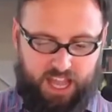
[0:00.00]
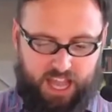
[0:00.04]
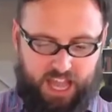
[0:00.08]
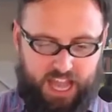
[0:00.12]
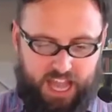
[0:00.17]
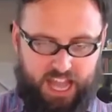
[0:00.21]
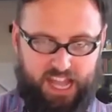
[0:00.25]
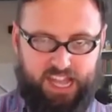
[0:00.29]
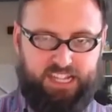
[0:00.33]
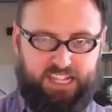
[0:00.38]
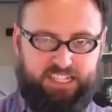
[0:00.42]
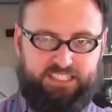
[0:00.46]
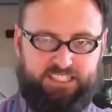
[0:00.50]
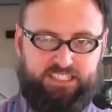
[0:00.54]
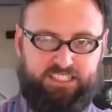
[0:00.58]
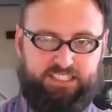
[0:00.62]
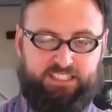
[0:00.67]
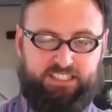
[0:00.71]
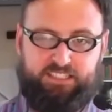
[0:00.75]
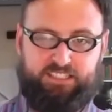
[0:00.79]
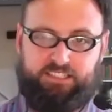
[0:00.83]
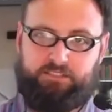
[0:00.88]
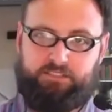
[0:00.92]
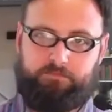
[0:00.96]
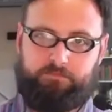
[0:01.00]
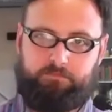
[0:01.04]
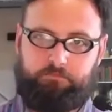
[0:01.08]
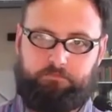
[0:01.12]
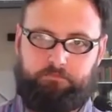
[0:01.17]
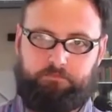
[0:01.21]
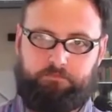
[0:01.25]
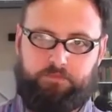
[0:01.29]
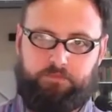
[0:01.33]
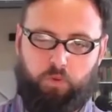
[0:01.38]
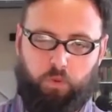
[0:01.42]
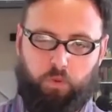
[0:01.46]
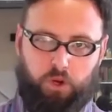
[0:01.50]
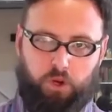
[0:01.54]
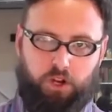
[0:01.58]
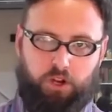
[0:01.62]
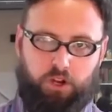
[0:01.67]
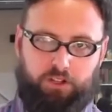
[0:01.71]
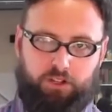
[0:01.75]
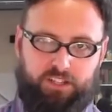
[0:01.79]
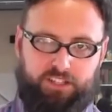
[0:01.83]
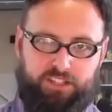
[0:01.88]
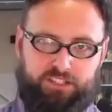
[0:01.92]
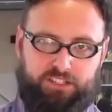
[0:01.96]
and we're
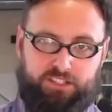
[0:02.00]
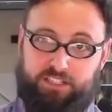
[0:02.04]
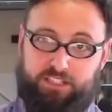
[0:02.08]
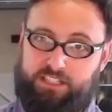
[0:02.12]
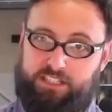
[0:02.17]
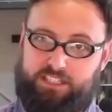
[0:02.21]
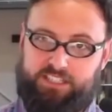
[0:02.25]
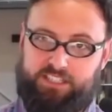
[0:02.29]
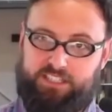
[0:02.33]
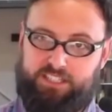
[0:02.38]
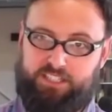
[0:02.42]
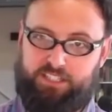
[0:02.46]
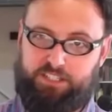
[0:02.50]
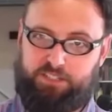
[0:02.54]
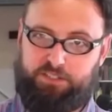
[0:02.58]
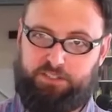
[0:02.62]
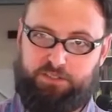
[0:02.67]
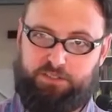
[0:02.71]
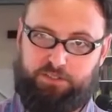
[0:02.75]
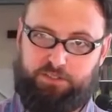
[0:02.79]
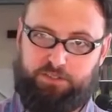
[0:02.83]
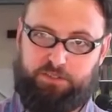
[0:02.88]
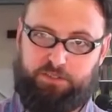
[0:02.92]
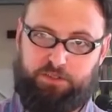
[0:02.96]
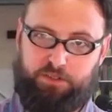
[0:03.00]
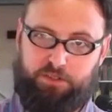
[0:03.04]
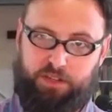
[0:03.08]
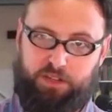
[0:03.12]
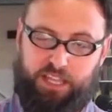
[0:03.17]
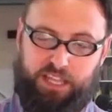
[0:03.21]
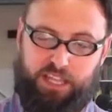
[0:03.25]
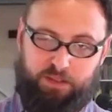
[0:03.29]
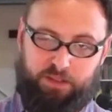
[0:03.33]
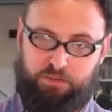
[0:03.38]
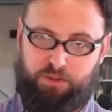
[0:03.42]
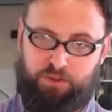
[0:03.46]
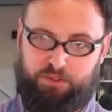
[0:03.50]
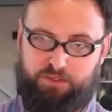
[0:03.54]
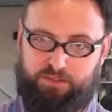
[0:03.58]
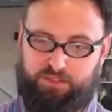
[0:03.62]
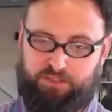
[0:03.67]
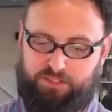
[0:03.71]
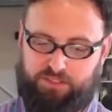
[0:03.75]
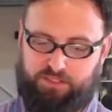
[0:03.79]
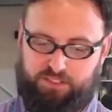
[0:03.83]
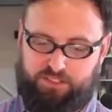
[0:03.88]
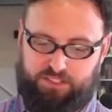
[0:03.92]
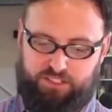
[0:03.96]
going to continue
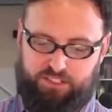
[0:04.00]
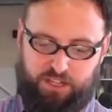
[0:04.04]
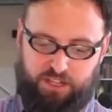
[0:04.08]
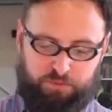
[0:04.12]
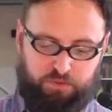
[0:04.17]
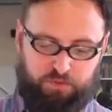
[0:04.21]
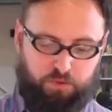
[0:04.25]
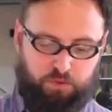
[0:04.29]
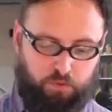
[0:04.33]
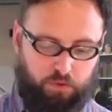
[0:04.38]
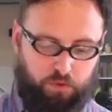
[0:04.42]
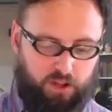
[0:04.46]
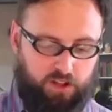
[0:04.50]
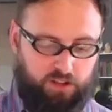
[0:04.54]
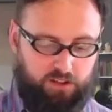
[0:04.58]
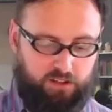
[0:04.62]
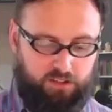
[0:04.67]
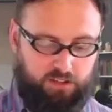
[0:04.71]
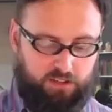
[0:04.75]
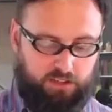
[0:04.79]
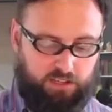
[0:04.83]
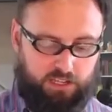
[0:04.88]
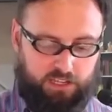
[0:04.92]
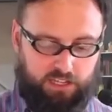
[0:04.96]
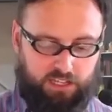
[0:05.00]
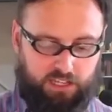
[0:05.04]
Hebrews chapter 1.